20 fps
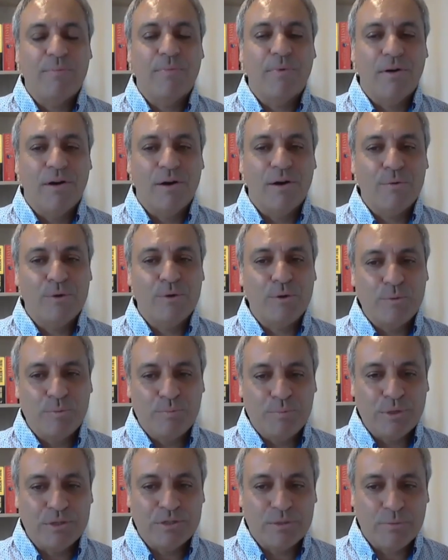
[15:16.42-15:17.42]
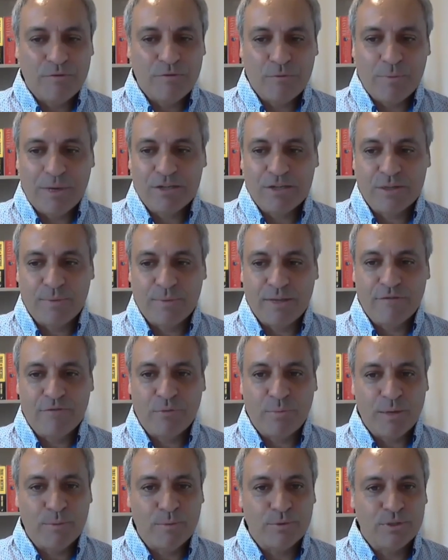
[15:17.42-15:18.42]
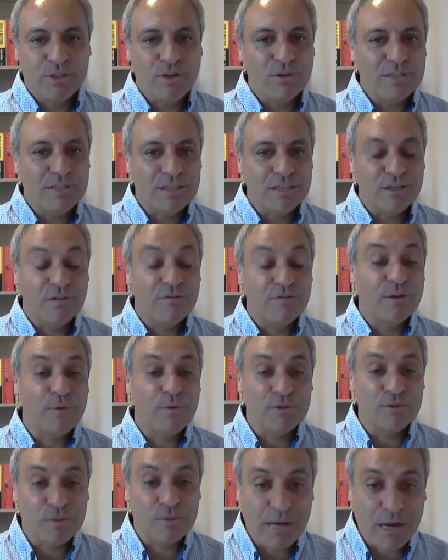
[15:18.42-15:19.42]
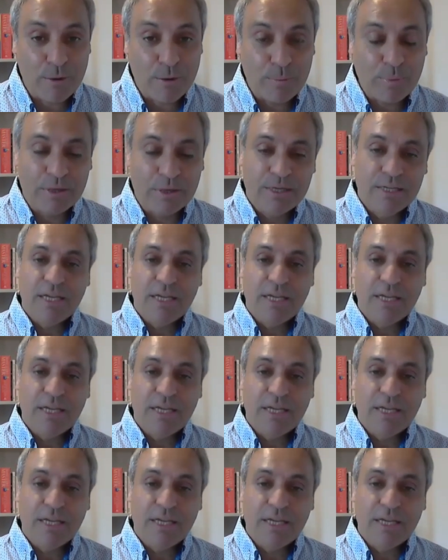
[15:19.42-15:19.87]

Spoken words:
I will put some information up there for people to contact you if they want some help.